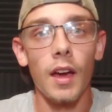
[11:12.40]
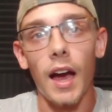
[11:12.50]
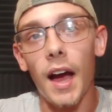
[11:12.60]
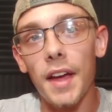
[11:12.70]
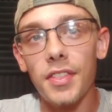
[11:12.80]

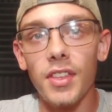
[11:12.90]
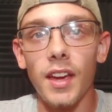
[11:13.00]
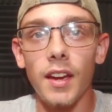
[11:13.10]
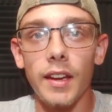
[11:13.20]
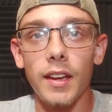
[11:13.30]
I
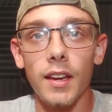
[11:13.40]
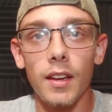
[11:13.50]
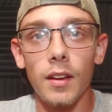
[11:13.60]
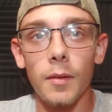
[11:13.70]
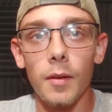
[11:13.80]
think
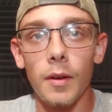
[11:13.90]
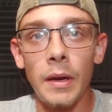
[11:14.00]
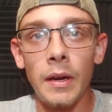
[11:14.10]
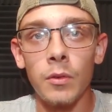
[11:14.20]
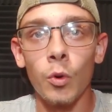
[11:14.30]

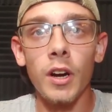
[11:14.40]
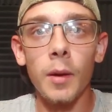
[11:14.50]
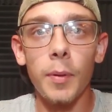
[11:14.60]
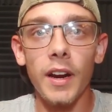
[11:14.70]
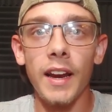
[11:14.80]
we're going
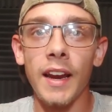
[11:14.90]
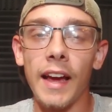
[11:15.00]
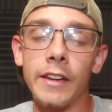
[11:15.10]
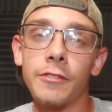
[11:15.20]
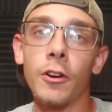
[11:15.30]
to put it in
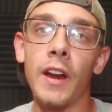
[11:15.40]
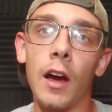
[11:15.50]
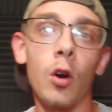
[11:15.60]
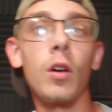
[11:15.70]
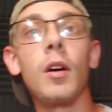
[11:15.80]
S for
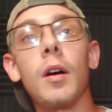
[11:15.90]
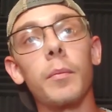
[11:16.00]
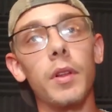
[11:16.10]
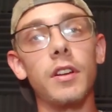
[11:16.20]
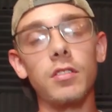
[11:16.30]
now,
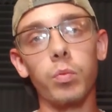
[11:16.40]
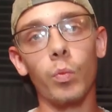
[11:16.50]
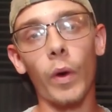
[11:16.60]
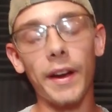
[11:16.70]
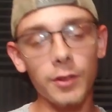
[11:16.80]
but let's
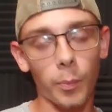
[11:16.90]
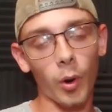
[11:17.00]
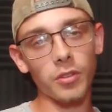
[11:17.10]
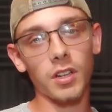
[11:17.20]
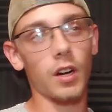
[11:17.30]
weigh out the
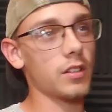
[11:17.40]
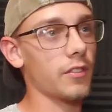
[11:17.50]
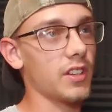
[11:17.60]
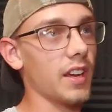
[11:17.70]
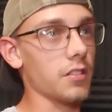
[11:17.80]
pros and cons
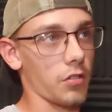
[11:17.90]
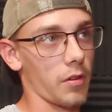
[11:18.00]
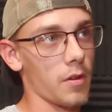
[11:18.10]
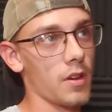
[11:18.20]
of a taser.